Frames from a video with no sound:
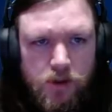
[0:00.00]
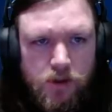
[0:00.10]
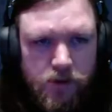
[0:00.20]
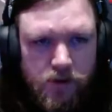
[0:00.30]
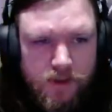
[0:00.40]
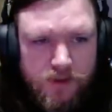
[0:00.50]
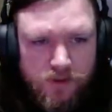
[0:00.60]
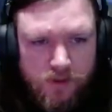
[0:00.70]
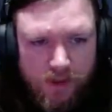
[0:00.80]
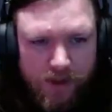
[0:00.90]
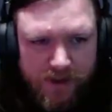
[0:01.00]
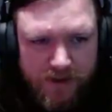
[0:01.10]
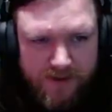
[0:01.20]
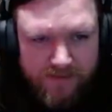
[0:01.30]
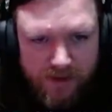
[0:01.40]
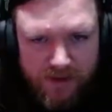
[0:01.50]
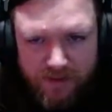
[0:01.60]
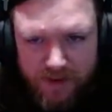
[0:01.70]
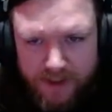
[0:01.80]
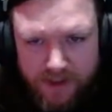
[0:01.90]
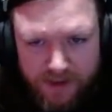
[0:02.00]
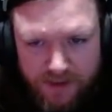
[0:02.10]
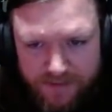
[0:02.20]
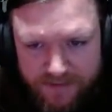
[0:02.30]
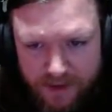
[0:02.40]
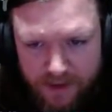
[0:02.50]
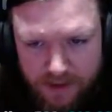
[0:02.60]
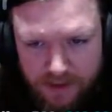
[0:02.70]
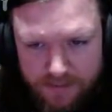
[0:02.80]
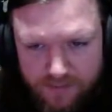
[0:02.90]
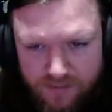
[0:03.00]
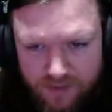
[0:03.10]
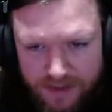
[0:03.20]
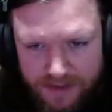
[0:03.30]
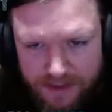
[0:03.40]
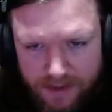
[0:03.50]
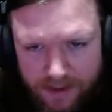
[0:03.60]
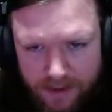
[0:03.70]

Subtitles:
And yes, Auchinleck is having supply issues over here, unsurprisingly.